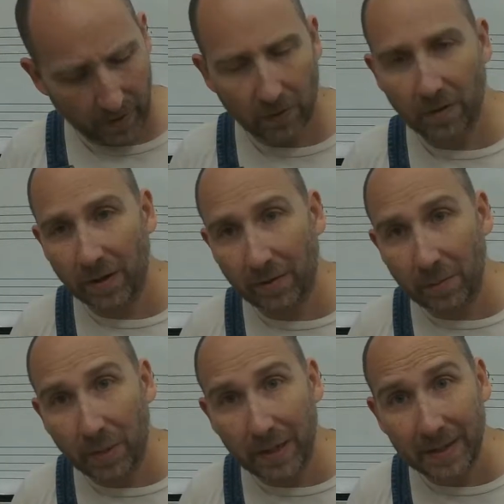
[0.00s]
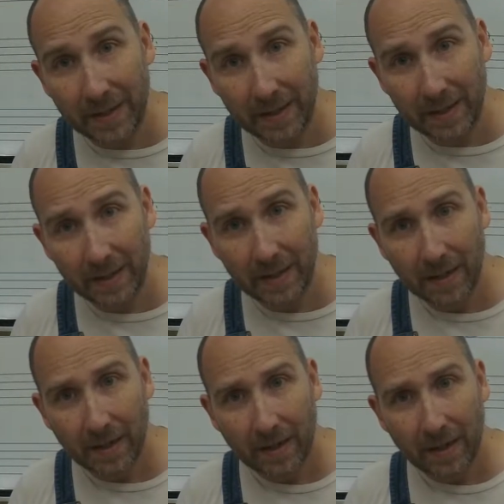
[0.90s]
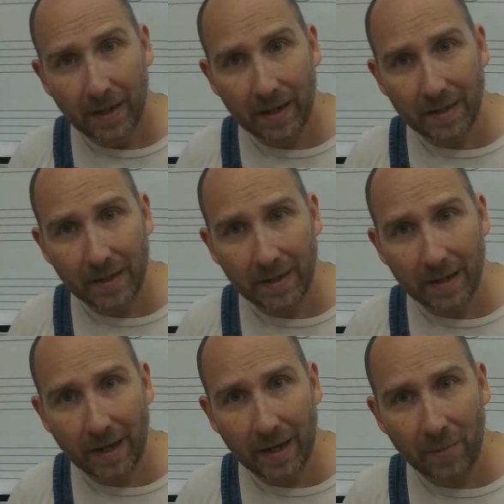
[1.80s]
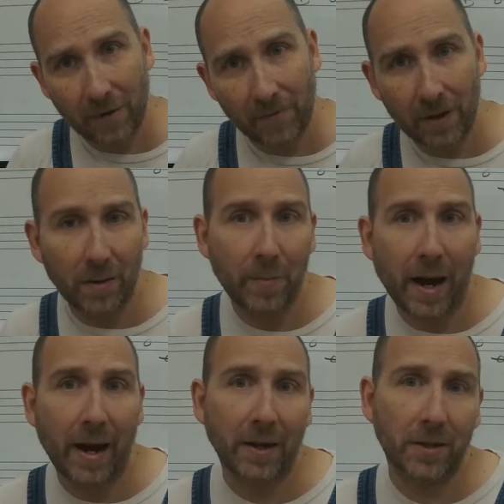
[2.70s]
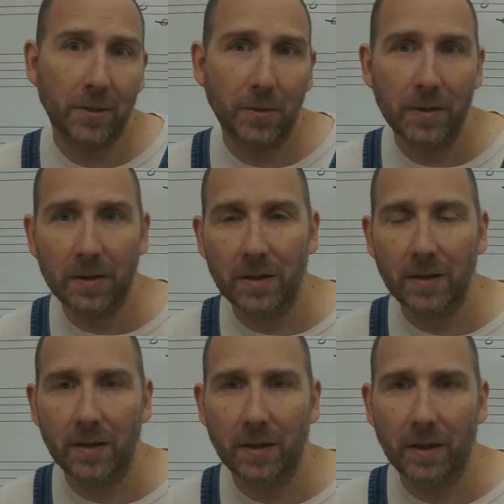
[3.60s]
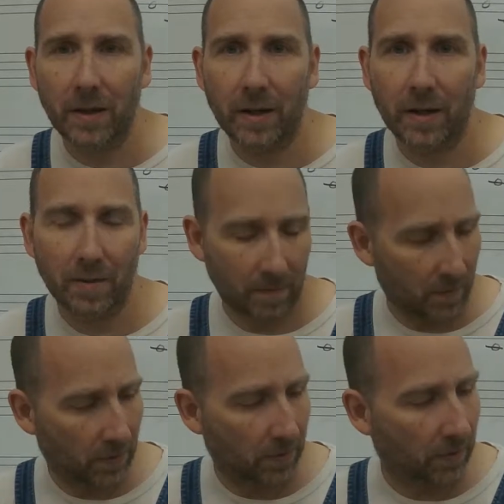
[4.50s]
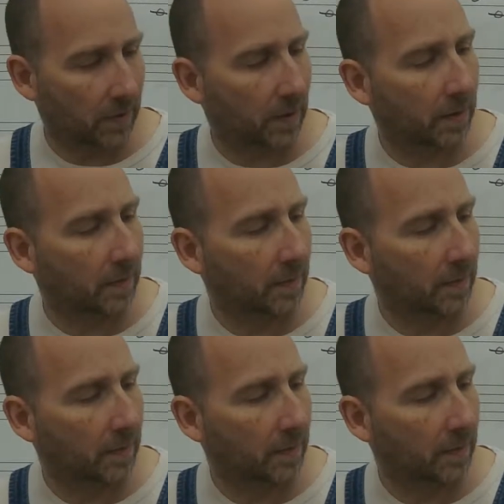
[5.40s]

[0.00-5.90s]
or even buzzing. And as I slide my finger back towards the